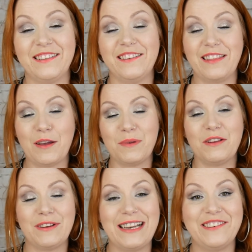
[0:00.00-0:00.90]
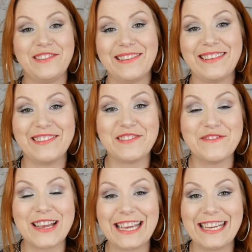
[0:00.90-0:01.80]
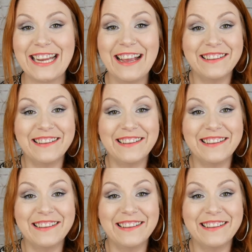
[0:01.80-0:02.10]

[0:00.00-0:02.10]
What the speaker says: That'd be really interesting to read.